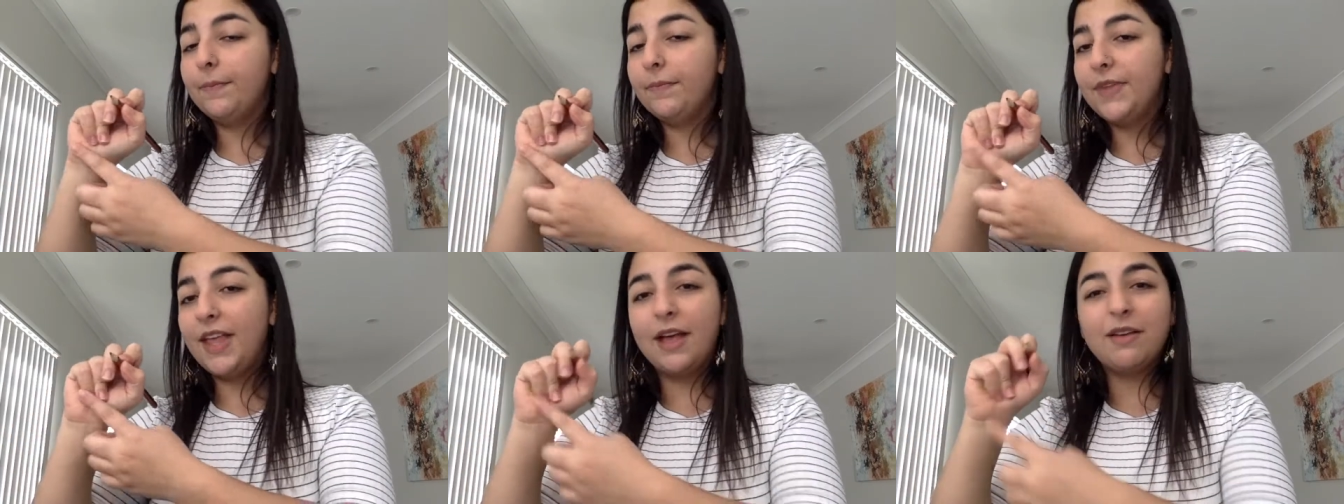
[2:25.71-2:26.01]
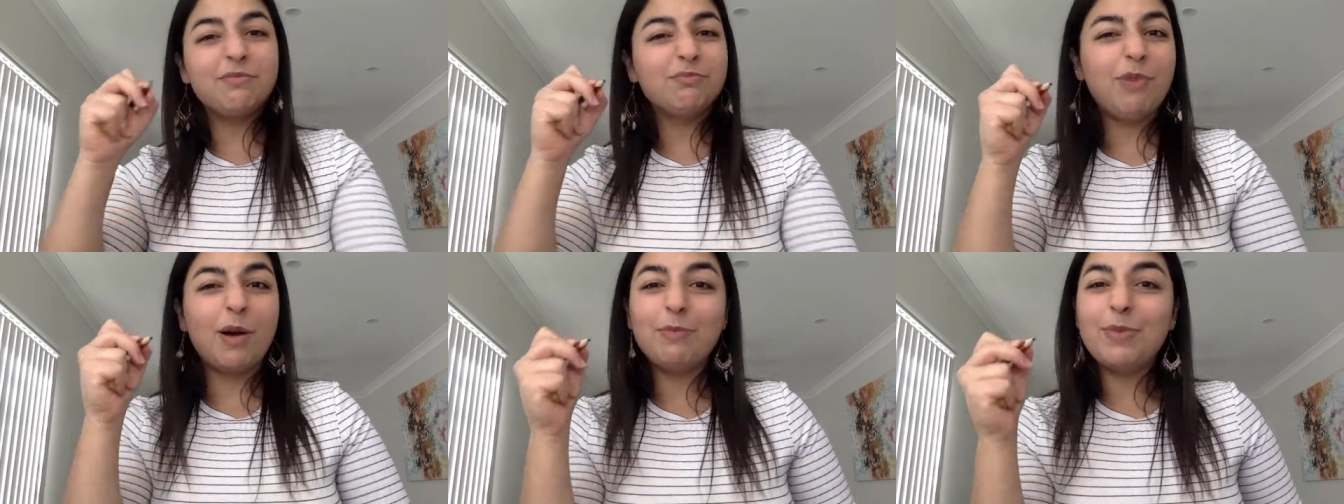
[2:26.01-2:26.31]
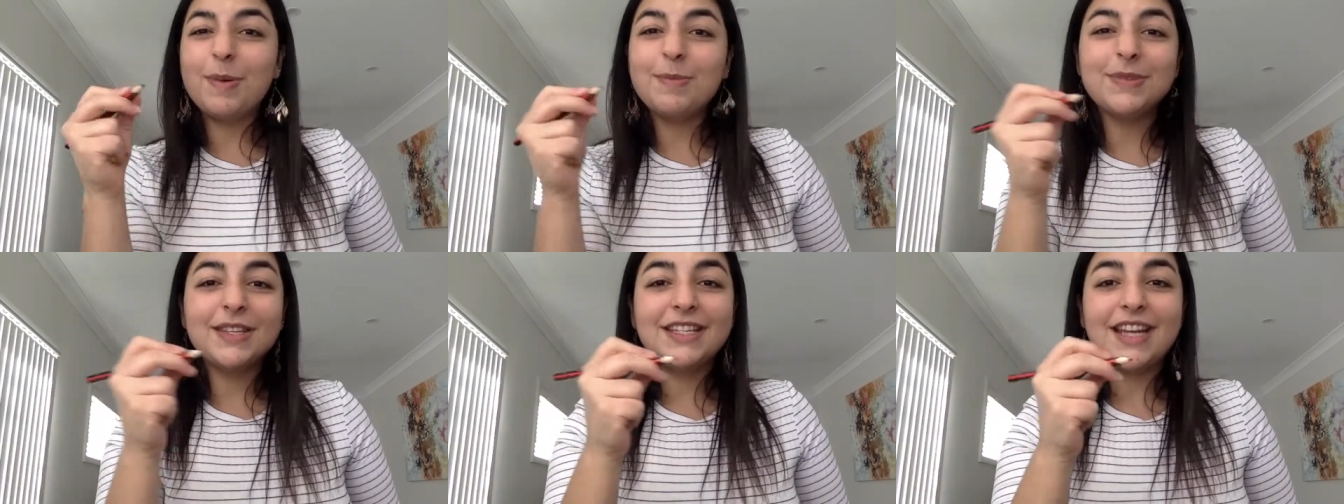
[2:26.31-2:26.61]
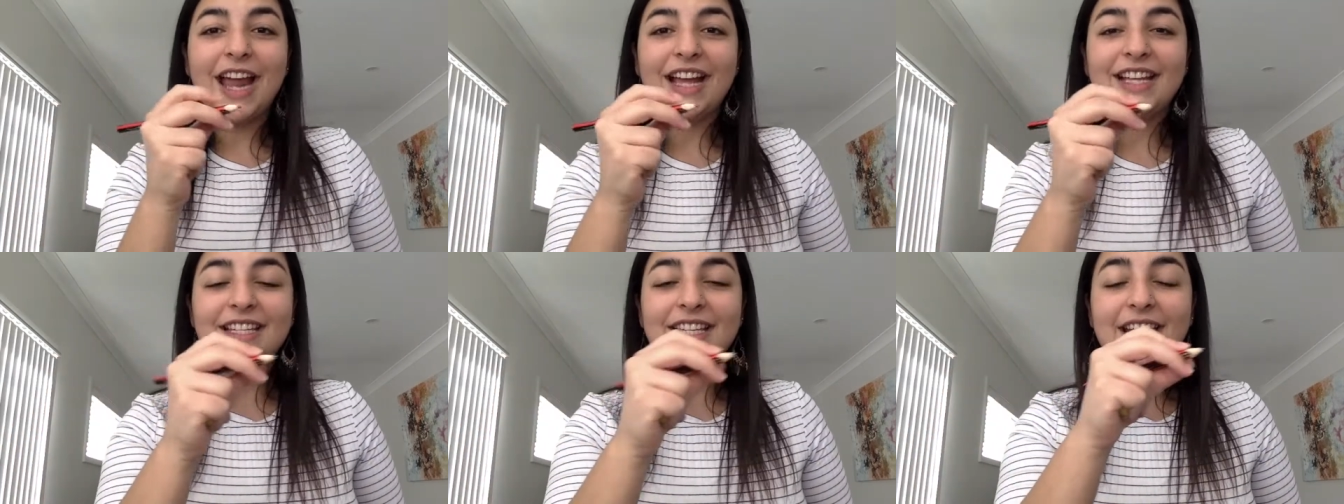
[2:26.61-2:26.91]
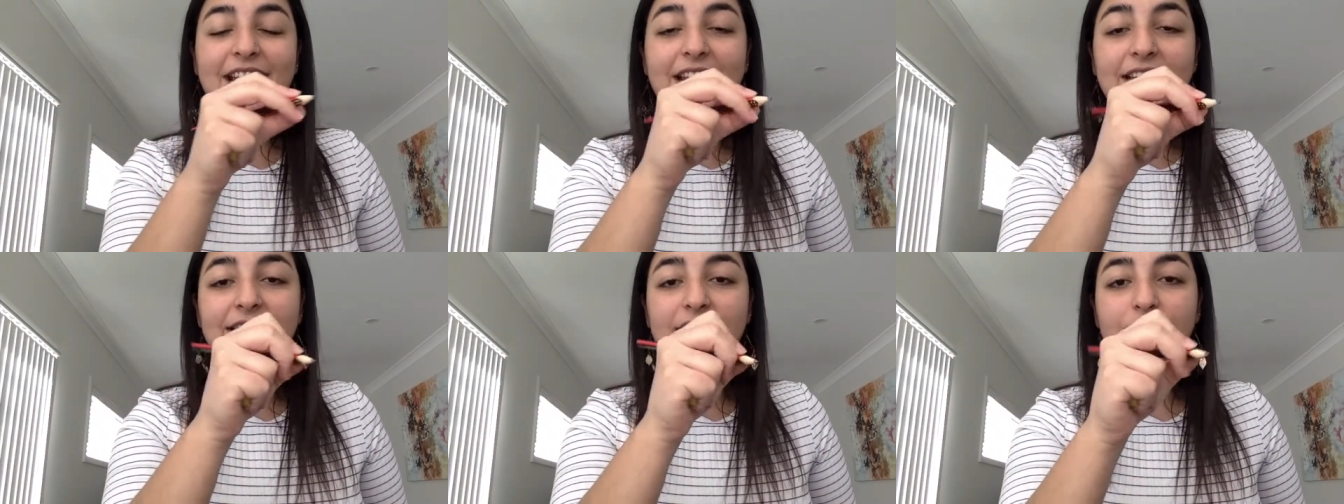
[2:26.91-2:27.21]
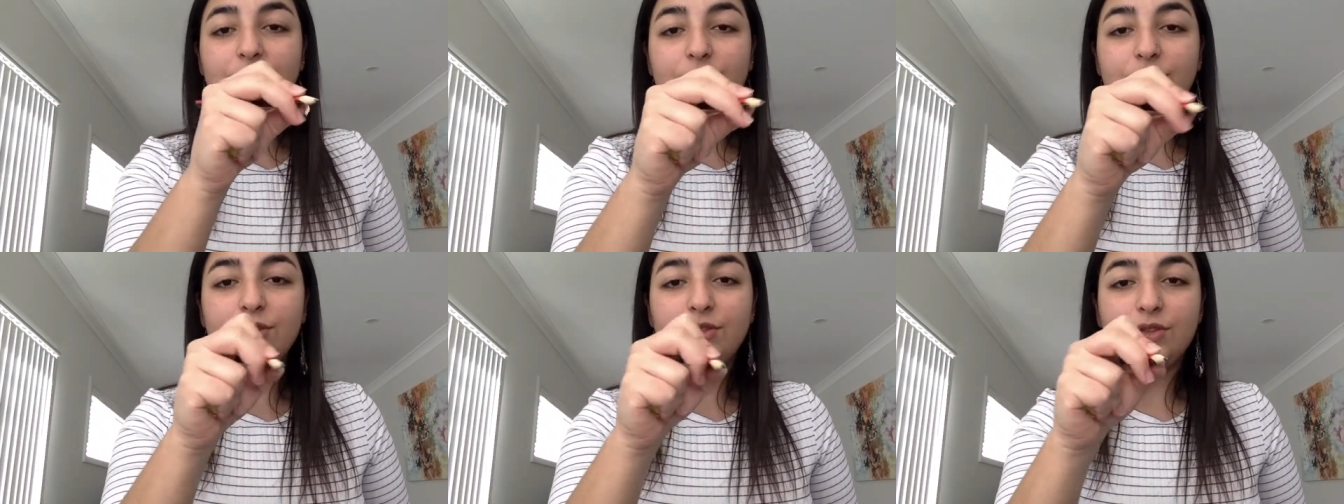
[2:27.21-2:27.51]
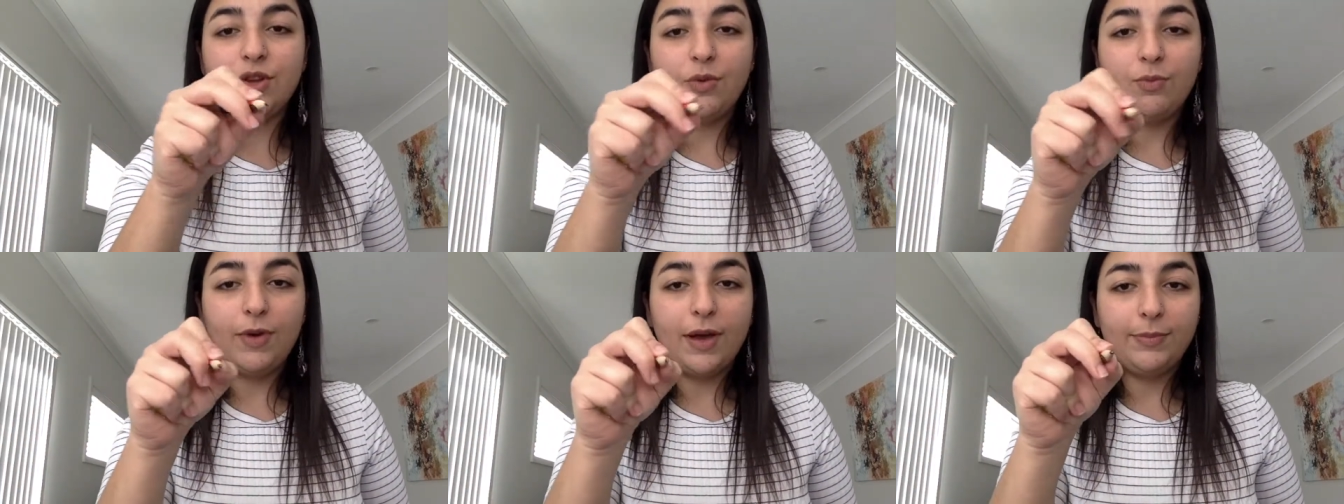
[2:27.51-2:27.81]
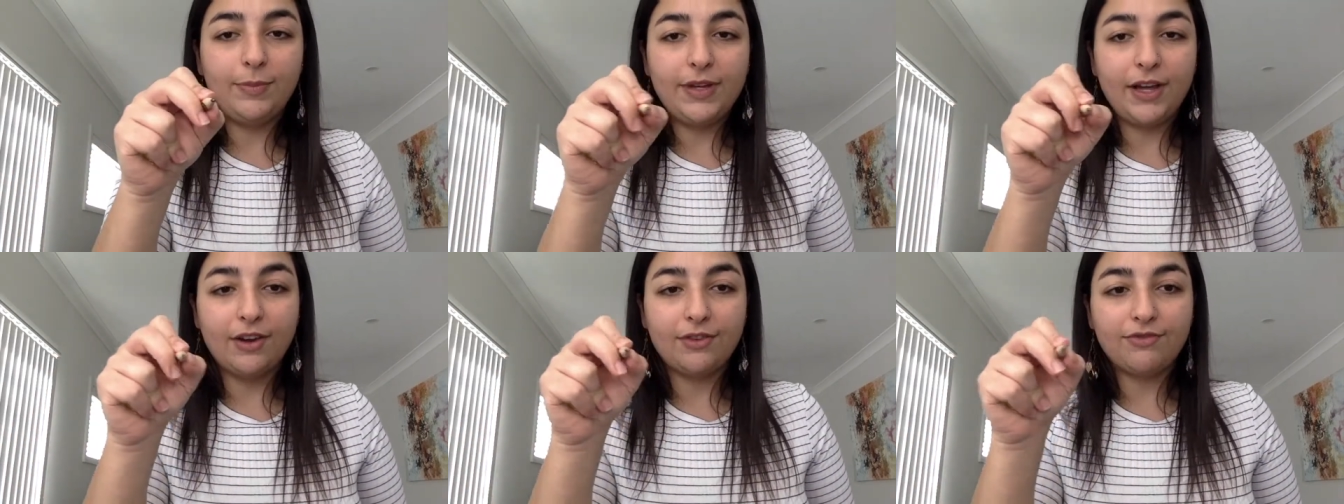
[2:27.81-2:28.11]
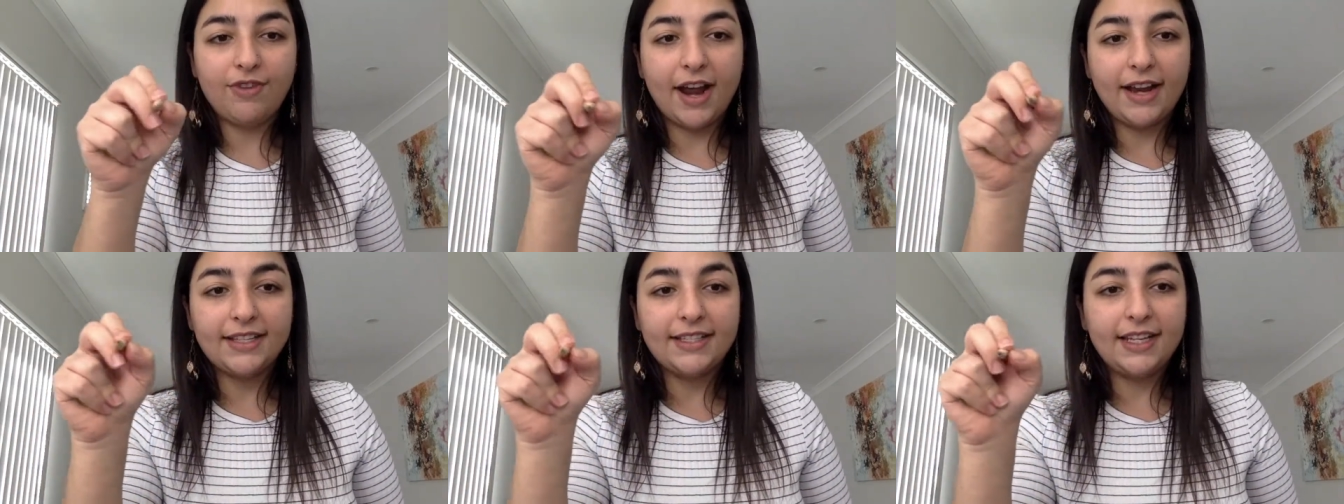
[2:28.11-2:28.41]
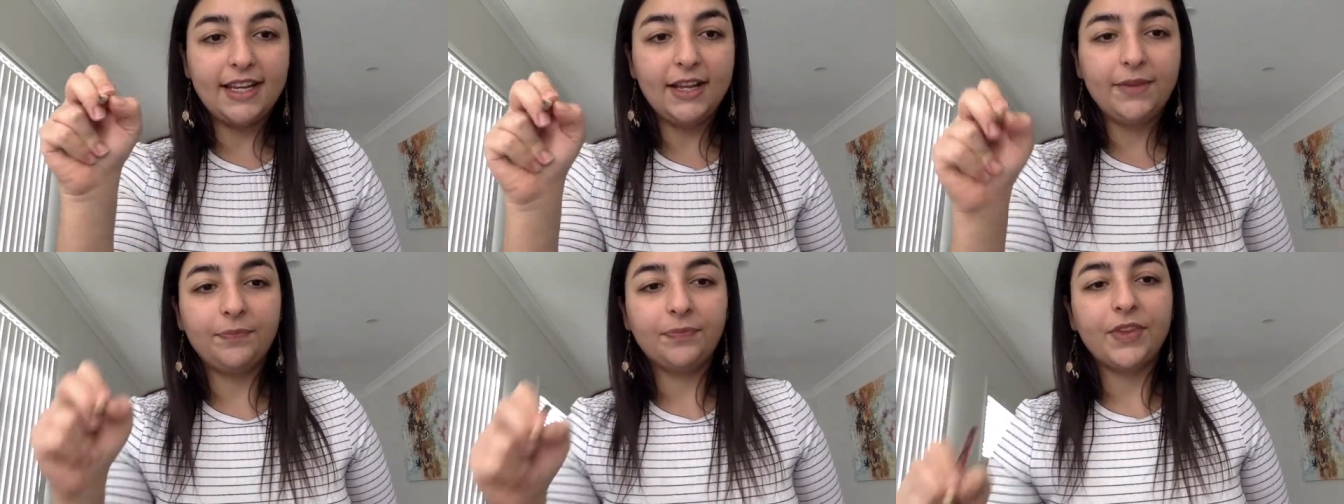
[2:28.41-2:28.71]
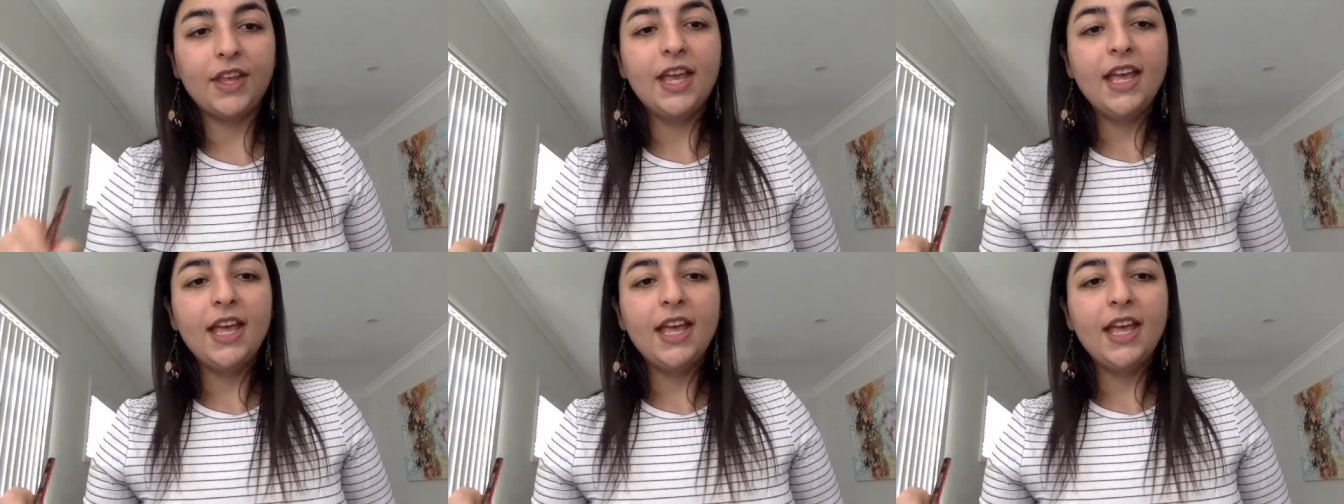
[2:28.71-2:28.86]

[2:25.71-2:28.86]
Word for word: yeah, pom-poms are nice and easy to use, so when we are writing.